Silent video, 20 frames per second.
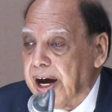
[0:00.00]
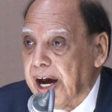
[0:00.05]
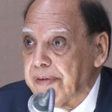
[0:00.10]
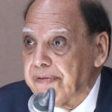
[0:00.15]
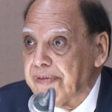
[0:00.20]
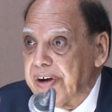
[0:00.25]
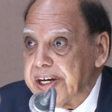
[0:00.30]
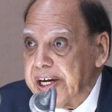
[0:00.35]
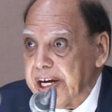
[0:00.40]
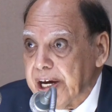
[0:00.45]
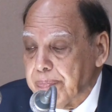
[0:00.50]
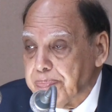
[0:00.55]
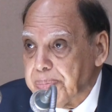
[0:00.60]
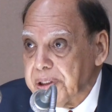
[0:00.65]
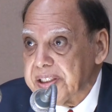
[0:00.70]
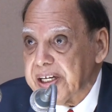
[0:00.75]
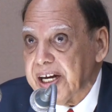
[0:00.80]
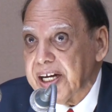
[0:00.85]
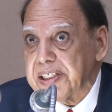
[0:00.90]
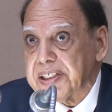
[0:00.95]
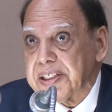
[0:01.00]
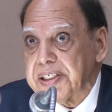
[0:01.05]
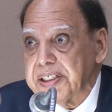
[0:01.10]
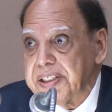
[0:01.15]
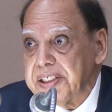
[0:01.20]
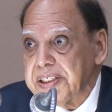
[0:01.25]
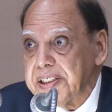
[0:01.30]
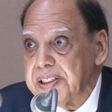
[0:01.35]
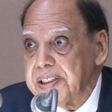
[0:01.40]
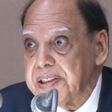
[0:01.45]
am very happy that
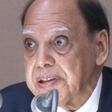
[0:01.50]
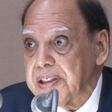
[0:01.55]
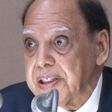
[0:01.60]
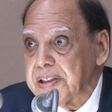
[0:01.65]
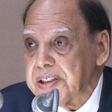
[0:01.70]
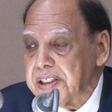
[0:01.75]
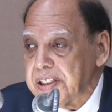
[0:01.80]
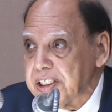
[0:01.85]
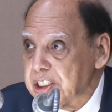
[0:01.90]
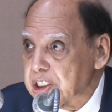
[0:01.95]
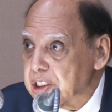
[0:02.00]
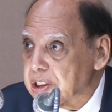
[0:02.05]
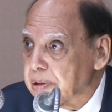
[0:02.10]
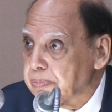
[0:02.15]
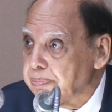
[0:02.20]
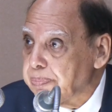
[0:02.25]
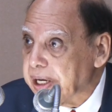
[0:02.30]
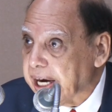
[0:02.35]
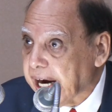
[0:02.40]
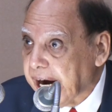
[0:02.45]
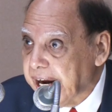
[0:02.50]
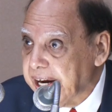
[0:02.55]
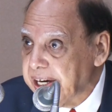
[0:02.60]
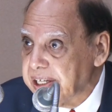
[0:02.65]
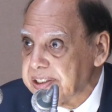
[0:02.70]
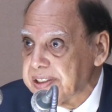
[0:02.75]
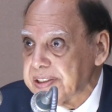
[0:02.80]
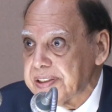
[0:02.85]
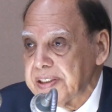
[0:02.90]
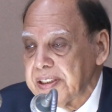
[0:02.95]
he is
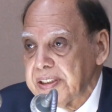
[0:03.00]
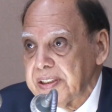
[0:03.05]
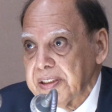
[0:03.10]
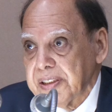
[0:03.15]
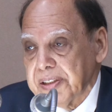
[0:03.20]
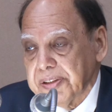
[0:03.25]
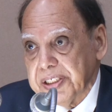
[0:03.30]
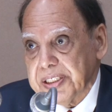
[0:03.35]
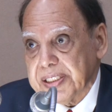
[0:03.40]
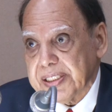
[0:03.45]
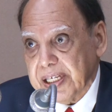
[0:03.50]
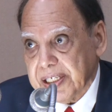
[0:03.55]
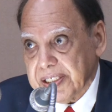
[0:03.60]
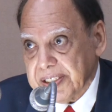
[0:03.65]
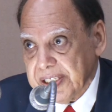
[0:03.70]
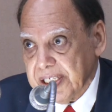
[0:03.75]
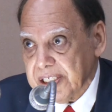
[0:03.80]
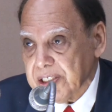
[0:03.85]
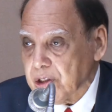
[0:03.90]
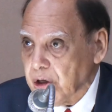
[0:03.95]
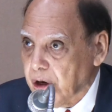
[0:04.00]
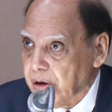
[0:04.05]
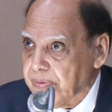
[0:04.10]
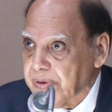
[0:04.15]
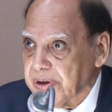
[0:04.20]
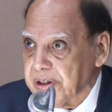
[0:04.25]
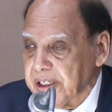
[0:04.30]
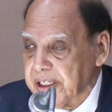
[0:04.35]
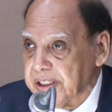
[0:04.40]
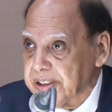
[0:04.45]
behind the success
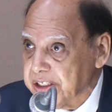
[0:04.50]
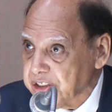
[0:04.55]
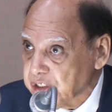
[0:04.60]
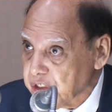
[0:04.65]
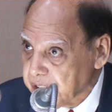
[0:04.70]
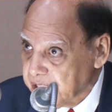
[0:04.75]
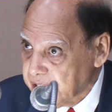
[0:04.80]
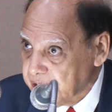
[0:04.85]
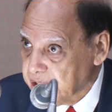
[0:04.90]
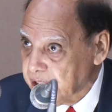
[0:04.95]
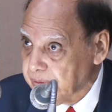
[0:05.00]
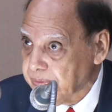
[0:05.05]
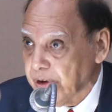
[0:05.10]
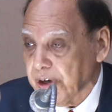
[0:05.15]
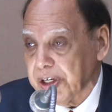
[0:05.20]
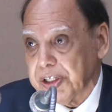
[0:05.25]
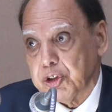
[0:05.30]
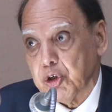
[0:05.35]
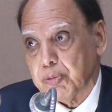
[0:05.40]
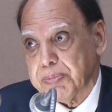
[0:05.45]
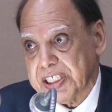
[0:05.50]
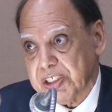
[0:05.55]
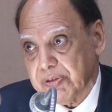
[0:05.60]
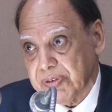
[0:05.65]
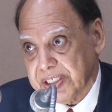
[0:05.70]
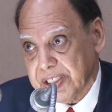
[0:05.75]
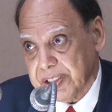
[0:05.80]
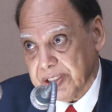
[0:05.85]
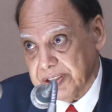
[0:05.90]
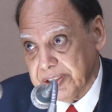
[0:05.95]
of International Center for
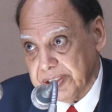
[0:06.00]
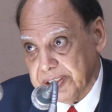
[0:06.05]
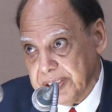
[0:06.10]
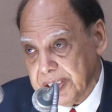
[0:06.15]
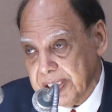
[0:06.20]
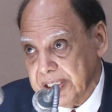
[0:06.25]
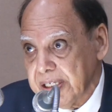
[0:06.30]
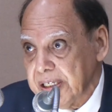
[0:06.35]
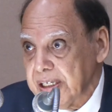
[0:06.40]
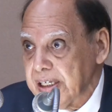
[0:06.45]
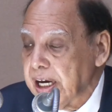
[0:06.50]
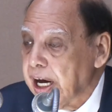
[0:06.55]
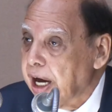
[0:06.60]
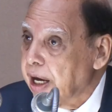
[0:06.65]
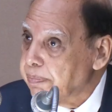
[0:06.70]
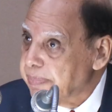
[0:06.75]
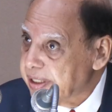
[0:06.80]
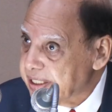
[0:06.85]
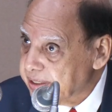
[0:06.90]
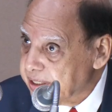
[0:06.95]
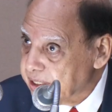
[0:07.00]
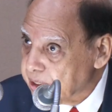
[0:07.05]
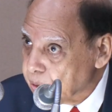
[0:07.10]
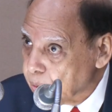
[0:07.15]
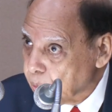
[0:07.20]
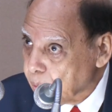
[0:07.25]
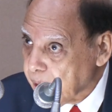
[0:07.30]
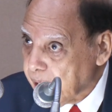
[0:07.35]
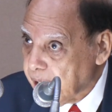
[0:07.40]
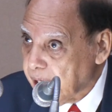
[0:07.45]
Indo-Pacific Studies, Ambassador
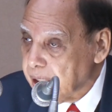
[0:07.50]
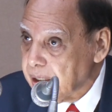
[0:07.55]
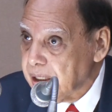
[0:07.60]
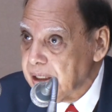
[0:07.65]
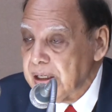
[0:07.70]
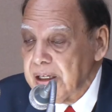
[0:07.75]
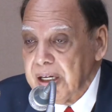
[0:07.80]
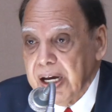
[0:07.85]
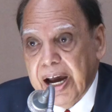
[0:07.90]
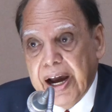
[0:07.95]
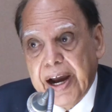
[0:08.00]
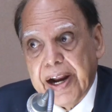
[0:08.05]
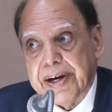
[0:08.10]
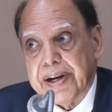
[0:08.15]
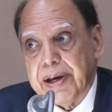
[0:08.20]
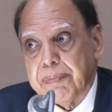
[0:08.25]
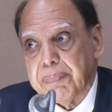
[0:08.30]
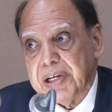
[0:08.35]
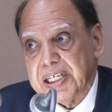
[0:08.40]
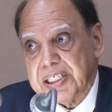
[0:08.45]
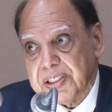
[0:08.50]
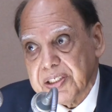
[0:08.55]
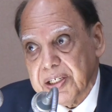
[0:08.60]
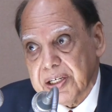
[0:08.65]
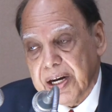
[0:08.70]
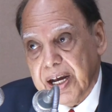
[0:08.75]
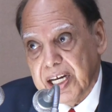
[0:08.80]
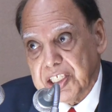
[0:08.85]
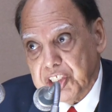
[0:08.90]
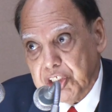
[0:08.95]
Suklal and Ambassador
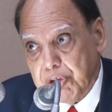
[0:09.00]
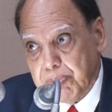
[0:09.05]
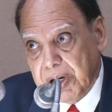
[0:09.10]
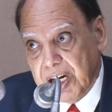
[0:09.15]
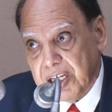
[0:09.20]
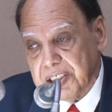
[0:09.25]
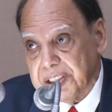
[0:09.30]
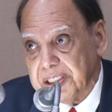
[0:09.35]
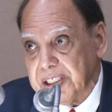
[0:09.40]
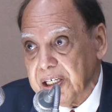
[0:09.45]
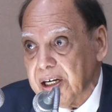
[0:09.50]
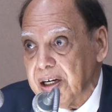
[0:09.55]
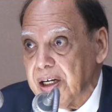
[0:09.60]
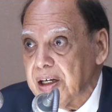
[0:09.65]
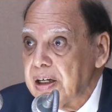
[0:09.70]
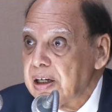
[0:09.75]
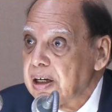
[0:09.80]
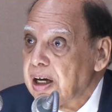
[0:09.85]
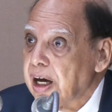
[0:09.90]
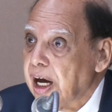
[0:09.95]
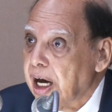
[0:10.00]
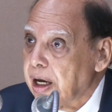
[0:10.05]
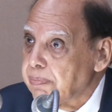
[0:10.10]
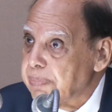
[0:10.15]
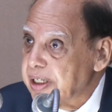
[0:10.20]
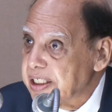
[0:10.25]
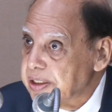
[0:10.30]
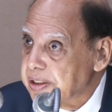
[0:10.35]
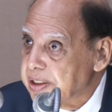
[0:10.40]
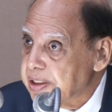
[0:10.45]
Rajiv Bhatia,
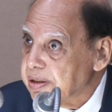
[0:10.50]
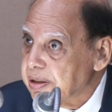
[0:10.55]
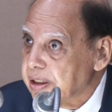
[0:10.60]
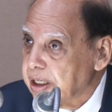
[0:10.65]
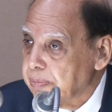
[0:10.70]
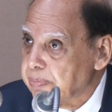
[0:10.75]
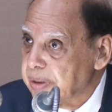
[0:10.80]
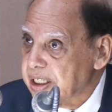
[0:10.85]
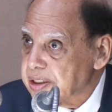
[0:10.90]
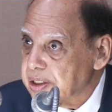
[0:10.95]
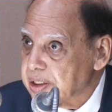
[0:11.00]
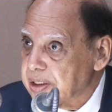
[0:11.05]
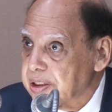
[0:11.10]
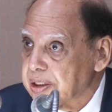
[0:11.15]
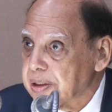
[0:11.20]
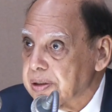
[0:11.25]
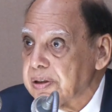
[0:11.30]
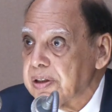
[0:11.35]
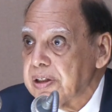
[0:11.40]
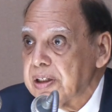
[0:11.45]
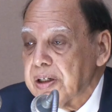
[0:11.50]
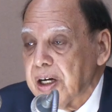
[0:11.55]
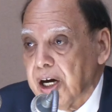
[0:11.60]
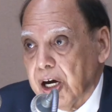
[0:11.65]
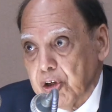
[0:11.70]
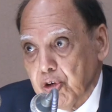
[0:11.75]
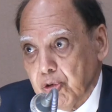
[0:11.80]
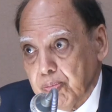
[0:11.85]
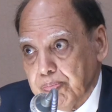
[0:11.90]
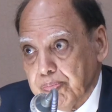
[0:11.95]
Ambassador
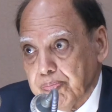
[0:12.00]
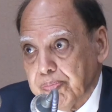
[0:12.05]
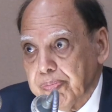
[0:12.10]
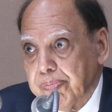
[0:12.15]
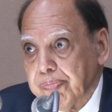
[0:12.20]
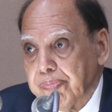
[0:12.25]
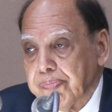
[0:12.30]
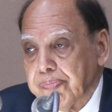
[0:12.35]
Anup